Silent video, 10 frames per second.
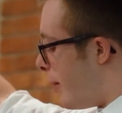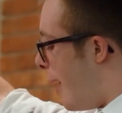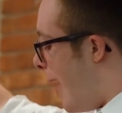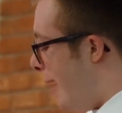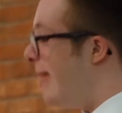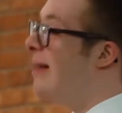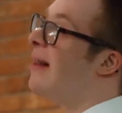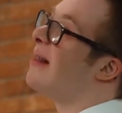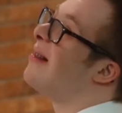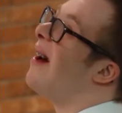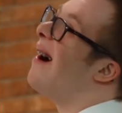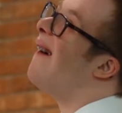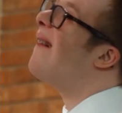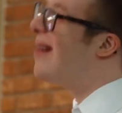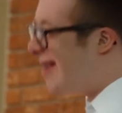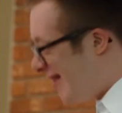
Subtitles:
play in the snow.